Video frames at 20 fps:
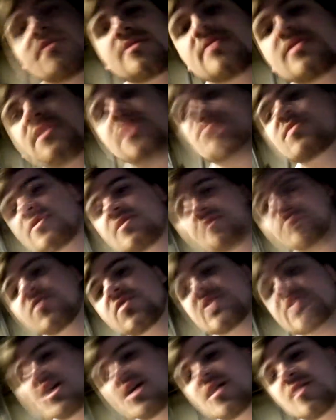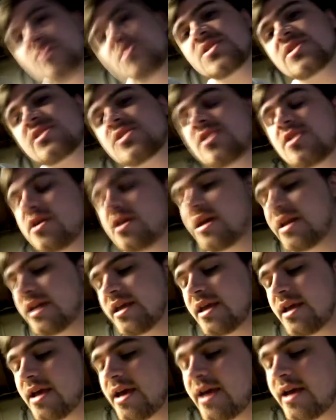was the first time we saw
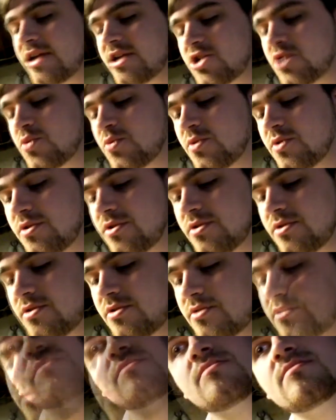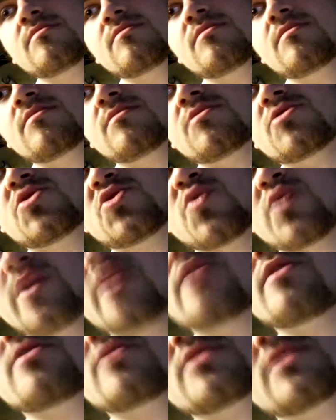any actual triggers